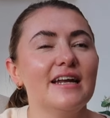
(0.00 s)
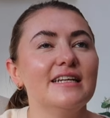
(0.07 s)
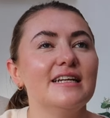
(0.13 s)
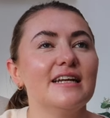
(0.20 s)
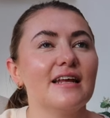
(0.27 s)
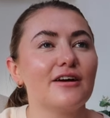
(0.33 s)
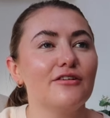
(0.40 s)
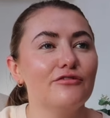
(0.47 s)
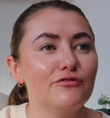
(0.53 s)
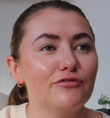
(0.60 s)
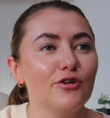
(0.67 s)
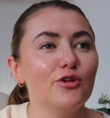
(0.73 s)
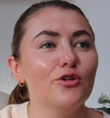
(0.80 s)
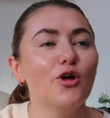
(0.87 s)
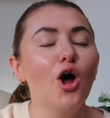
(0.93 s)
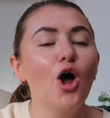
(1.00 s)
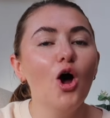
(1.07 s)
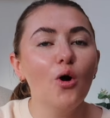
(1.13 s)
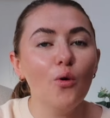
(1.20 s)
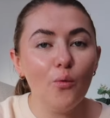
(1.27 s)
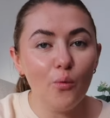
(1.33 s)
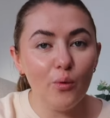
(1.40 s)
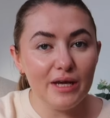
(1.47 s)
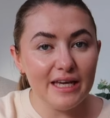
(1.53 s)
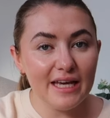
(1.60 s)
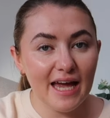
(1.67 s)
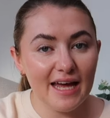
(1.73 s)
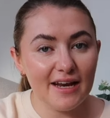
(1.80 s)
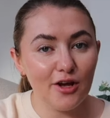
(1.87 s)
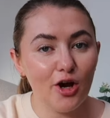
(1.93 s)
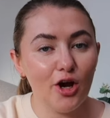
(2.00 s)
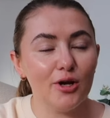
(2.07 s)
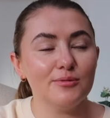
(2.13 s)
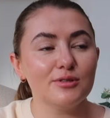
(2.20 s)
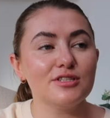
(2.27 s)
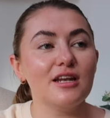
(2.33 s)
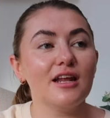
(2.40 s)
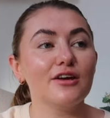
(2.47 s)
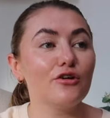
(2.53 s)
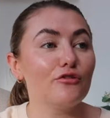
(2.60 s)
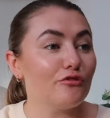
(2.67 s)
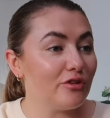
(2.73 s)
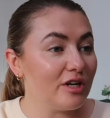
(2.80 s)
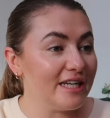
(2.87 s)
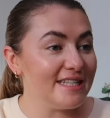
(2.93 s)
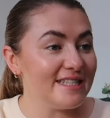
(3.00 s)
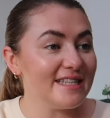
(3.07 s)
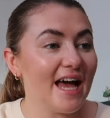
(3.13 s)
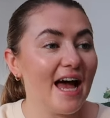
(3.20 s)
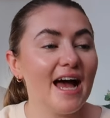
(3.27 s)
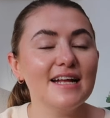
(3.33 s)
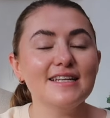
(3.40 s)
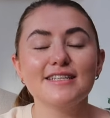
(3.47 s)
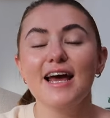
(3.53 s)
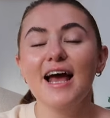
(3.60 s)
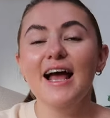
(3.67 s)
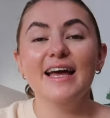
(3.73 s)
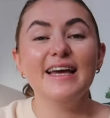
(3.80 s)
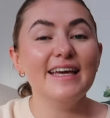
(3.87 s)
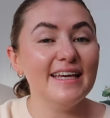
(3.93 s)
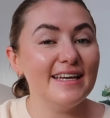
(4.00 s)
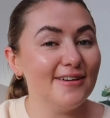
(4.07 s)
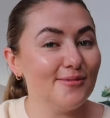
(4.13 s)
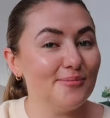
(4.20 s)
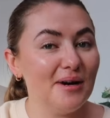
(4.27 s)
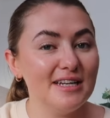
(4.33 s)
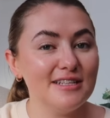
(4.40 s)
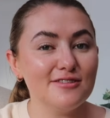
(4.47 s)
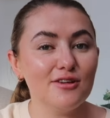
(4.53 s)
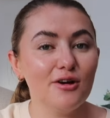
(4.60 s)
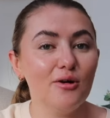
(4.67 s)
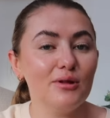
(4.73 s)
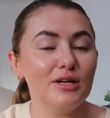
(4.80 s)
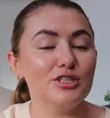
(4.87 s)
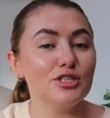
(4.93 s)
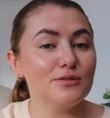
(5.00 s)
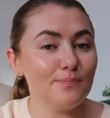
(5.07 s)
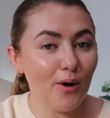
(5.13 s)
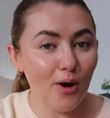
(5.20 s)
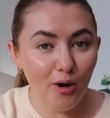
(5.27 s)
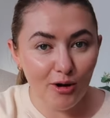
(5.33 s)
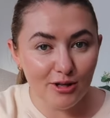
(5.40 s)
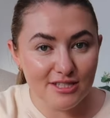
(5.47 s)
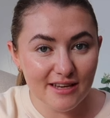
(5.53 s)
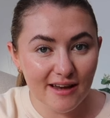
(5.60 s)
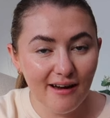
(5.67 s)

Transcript: I needed like a full weekend at home just to like reset, heal my soul and just potter.